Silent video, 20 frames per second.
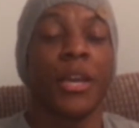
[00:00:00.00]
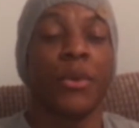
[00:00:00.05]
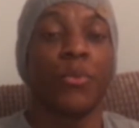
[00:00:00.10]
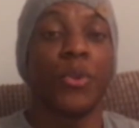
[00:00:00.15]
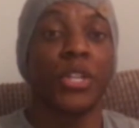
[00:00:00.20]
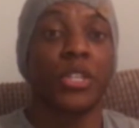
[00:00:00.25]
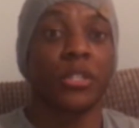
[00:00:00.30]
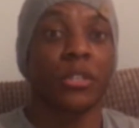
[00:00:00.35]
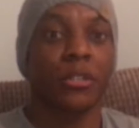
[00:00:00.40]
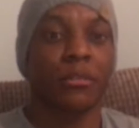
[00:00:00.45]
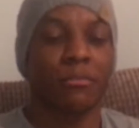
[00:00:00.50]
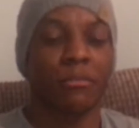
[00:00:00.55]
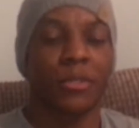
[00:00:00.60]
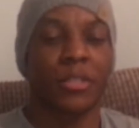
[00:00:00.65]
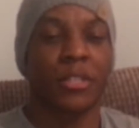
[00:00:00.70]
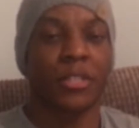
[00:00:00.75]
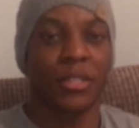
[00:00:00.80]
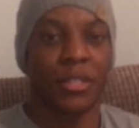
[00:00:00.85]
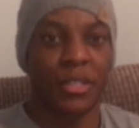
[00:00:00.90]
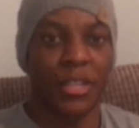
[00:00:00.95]
which
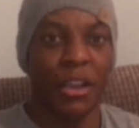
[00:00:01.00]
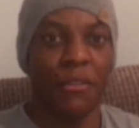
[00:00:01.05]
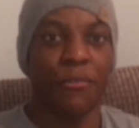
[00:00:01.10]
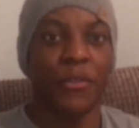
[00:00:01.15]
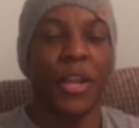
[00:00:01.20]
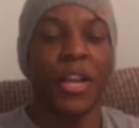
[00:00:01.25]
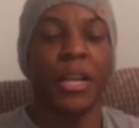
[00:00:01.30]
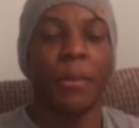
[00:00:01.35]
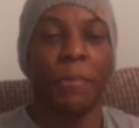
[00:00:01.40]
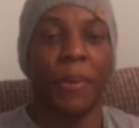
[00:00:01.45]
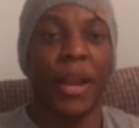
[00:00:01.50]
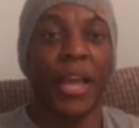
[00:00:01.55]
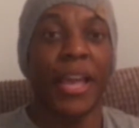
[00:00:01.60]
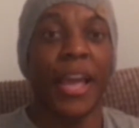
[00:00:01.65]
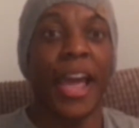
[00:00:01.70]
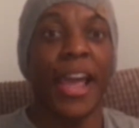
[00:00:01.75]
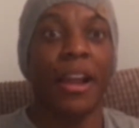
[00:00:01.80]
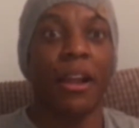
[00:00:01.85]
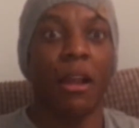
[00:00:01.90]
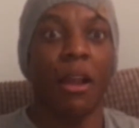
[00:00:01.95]
definitely
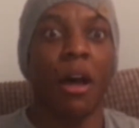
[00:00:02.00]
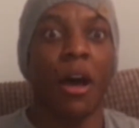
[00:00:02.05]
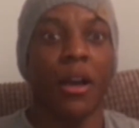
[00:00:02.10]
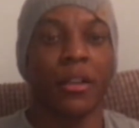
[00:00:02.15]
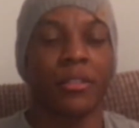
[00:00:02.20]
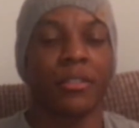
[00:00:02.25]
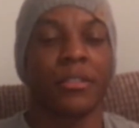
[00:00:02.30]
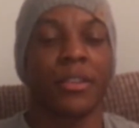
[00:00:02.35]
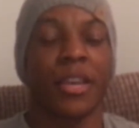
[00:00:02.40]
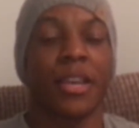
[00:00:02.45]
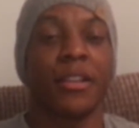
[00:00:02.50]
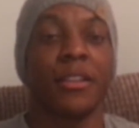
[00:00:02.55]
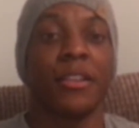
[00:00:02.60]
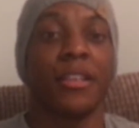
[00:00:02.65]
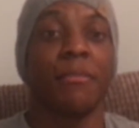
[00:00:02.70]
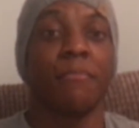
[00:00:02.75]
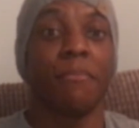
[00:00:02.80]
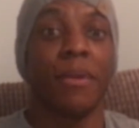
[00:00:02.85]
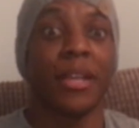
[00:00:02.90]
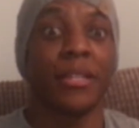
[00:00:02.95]
play a lot in
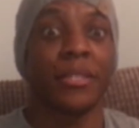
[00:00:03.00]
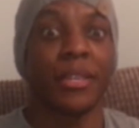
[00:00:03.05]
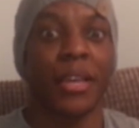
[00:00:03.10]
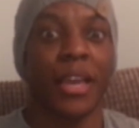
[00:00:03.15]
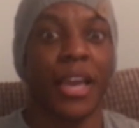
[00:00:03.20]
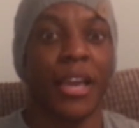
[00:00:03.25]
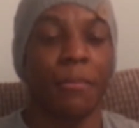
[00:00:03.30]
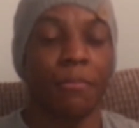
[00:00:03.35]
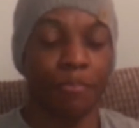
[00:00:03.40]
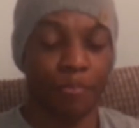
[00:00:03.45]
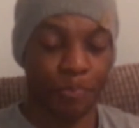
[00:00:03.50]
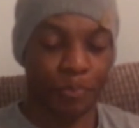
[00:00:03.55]
the meta game,